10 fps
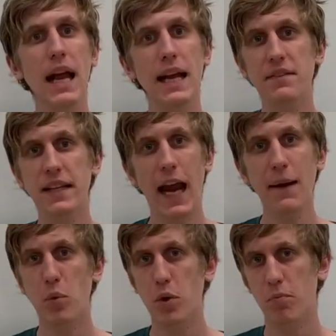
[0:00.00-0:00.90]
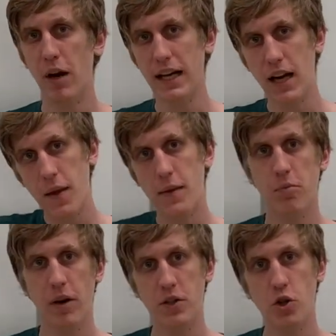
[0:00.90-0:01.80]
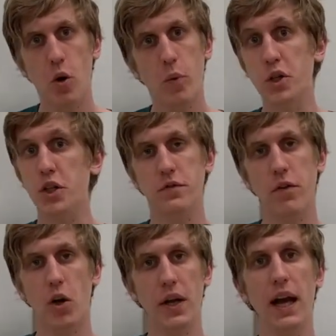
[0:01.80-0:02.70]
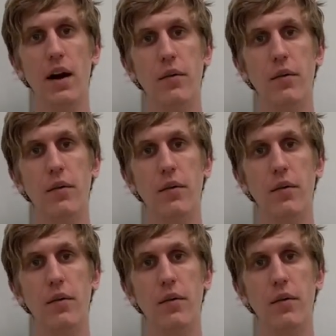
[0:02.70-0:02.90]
If the cable were to break, the bridge would just fall down.